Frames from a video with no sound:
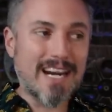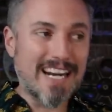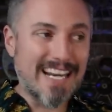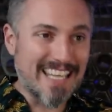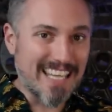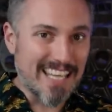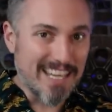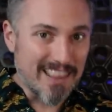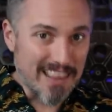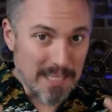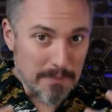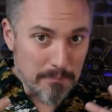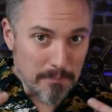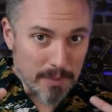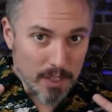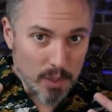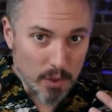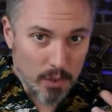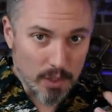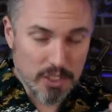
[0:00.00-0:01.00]
and again, the
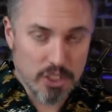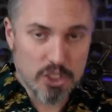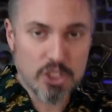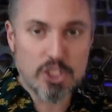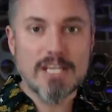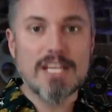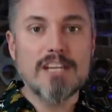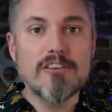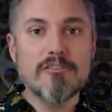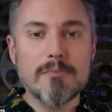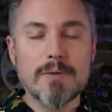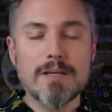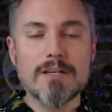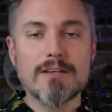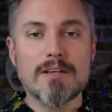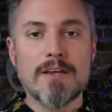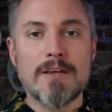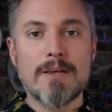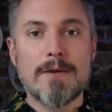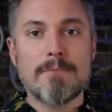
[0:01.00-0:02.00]
bigger
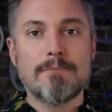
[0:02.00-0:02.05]
achievement,